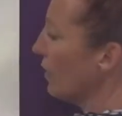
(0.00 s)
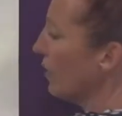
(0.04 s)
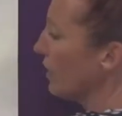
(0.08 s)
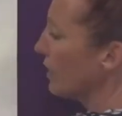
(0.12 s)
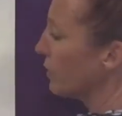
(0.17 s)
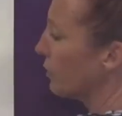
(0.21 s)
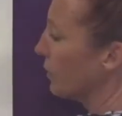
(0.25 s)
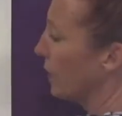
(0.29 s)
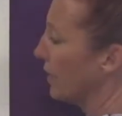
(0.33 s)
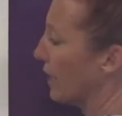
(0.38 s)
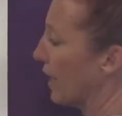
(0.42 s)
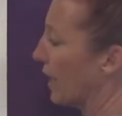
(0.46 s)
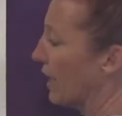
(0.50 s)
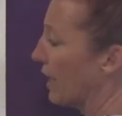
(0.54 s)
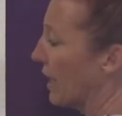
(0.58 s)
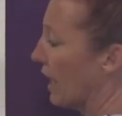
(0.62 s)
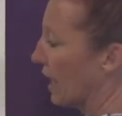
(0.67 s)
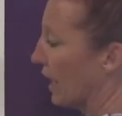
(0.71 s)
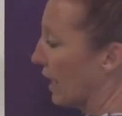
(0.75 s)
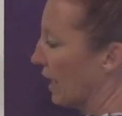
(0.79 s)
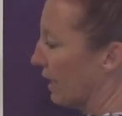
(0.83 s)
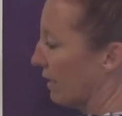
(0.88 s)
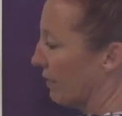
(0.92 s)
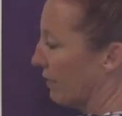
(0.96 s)
this one, that
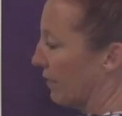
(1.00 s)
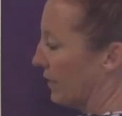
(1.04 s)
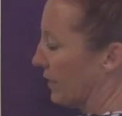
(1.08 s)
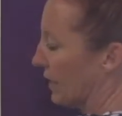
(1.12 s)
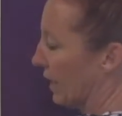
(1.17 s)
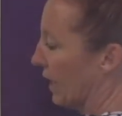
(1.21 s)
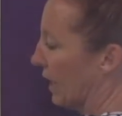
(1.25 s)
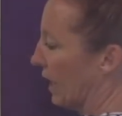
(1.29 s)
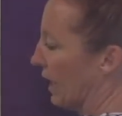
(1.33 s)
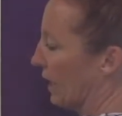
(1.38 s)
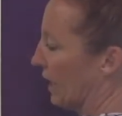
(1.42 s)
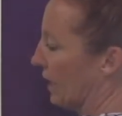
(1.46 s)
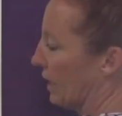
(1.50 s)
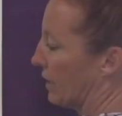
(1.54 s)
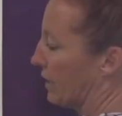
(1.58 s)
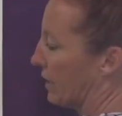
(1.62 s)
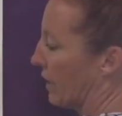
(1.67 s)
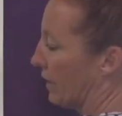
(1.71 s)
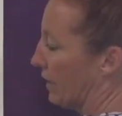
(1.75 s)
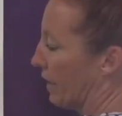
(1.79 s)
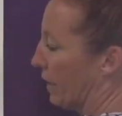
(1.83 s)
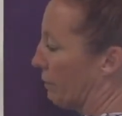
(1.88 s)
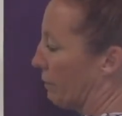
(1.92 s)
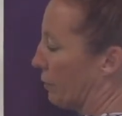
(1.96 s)
negative is, again,
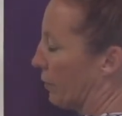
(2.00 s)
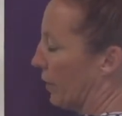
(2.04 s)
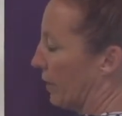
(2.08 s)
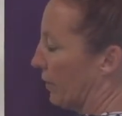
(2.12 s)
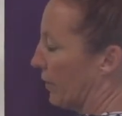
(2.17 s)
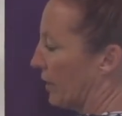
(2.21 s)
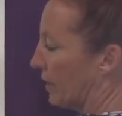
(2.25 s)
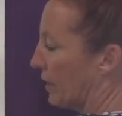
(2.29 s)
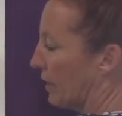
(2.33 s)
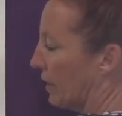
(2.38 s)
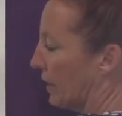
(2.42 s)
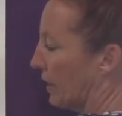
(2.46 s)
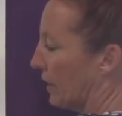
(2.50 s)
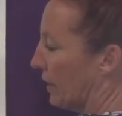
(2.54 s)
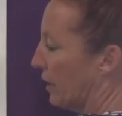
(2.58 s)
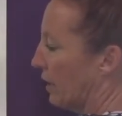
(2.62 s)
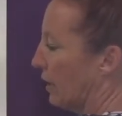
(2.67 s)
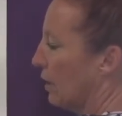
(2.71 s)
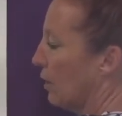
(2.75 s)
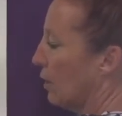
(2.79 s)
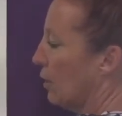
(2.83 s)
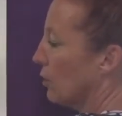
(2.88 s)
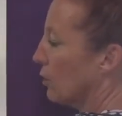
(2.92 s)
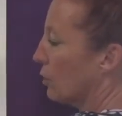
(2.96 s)
inside that parenthesis,
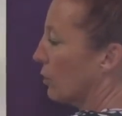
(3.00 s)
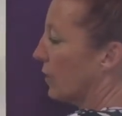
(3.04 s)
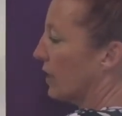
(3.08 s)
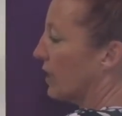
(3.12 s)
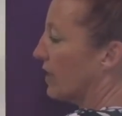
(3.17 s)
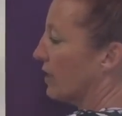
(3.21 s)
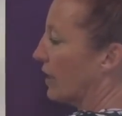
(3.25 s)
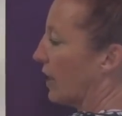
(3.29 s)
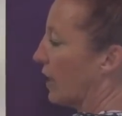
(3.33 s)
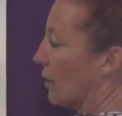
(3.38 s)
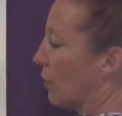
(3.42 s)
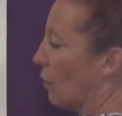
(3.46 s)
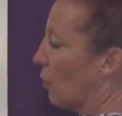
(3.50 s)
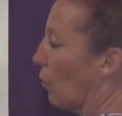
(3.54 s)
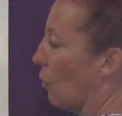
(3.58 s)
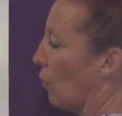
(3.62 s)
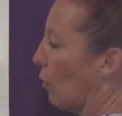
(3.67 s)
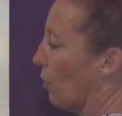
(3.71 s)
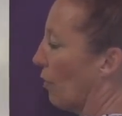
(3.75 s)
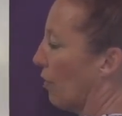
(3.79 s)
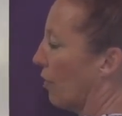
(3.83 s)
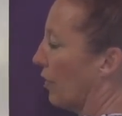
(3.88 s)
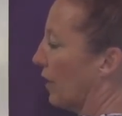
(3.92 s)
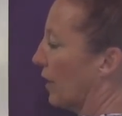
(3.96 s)
so it's that
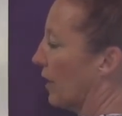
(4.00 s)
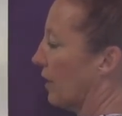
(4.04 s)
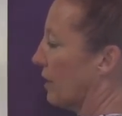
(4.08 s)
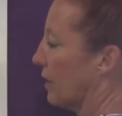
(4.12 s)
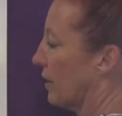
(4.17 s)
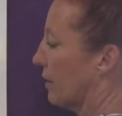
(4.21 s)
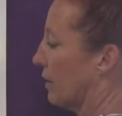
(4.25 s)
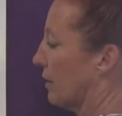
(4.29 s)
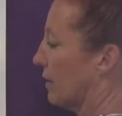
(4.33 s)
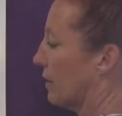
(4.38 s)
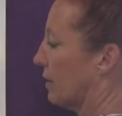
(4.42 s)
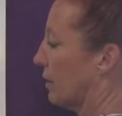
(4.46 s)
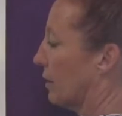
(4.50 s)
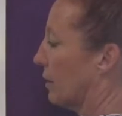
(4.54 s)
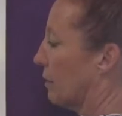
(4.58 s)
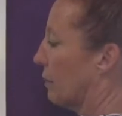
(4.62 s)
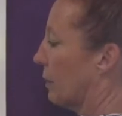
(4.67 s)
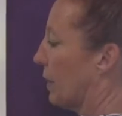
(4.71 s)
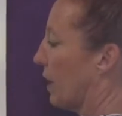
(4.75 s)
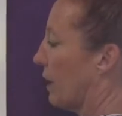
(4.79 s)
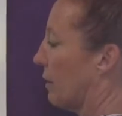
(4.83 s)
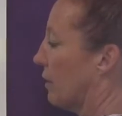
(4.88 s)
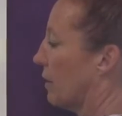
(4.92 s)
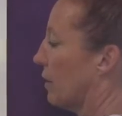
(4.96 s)
whole thing to the 0
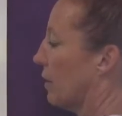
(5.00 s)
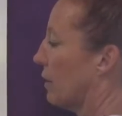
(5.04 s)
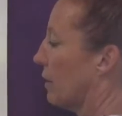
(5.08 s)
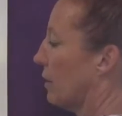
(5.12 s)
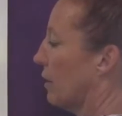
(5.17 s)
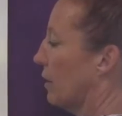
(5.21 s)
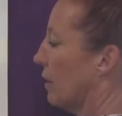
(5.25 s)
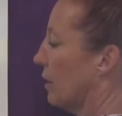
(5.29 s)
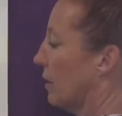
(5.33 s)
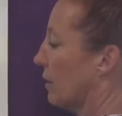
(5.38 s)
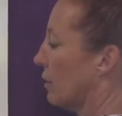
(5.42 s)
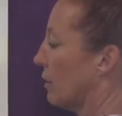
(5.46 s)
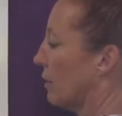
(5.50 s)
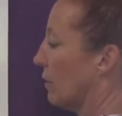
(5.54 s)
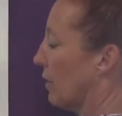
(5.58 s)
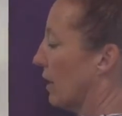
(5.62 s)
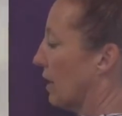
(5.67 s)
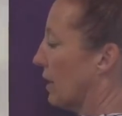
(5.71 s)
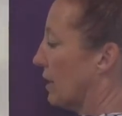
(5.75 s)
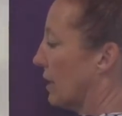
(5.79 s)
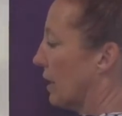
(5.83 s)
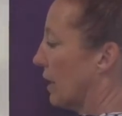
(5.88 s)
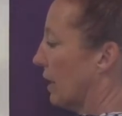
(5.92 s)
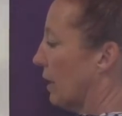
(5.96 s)
power, so
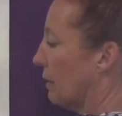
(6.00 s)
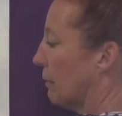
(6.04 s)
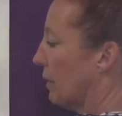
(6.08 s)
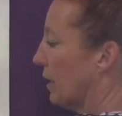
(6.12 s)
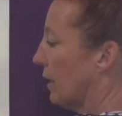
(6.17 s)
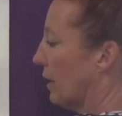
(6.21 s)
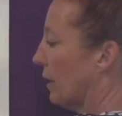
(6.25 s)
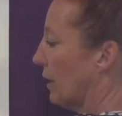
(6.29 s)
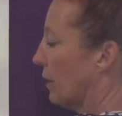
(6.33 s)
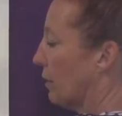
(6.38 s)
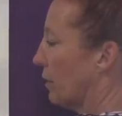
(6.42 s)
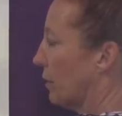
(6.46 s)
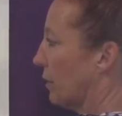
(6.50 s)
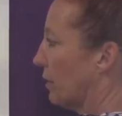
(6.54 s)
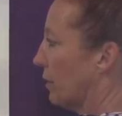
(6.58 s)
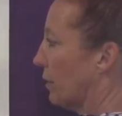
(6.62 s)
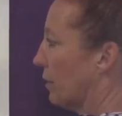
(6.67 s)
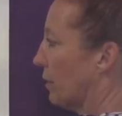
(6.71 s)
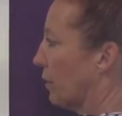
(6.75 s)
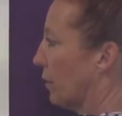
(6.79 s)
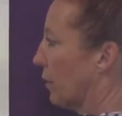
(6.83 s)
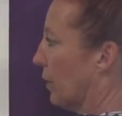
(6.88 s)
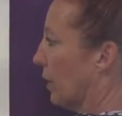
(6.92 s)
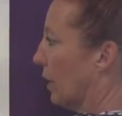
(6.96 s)
that's going to be equal to
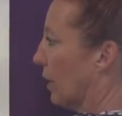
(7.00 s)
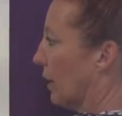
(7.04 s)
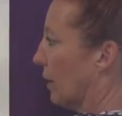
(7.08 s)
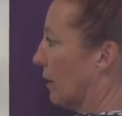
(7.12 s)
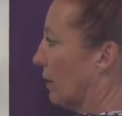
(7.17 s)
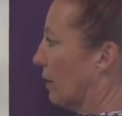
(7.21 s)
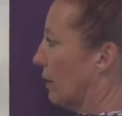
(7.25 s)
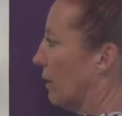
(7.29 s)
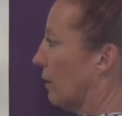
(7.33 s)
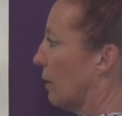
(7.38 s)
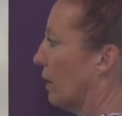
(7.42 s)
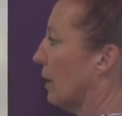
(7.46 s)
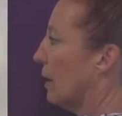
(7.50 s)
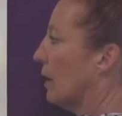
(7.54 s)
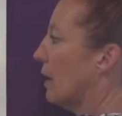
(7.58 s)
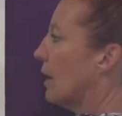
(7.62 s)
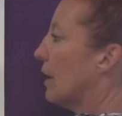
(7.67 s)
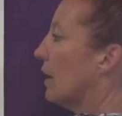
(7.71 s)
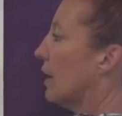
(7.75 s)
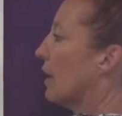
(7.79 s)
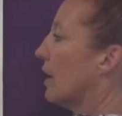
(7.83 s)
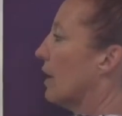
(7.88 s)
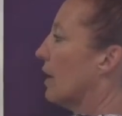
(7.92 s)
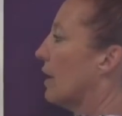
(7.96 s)
1.
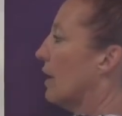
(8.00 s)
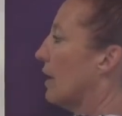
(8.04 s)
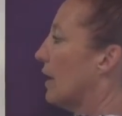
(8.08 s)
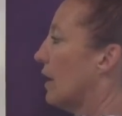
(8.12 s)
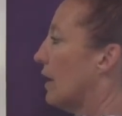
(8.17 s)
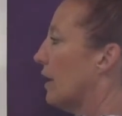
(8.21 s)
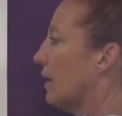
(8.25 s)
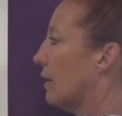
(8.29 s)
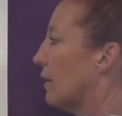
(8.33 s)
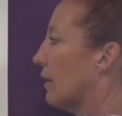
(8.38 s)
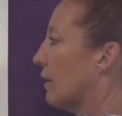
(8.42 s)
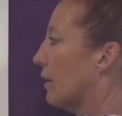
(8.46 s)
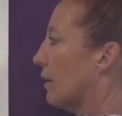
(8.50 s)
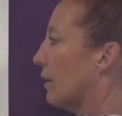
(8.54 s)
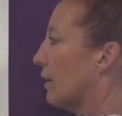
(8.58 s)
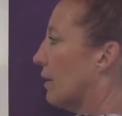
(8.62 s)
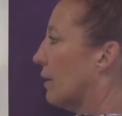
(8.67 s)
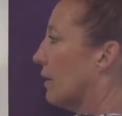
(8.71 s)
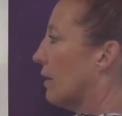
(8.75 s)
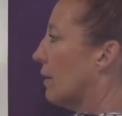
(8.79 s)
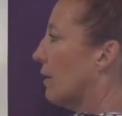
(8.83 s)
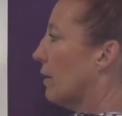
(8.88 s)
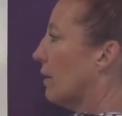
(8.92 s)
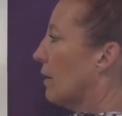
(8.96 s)

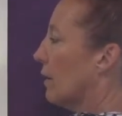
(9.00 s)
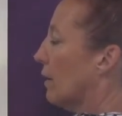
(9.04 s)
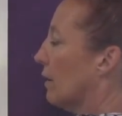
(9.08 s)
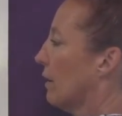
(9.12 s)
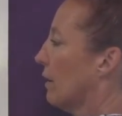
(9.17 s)
Here,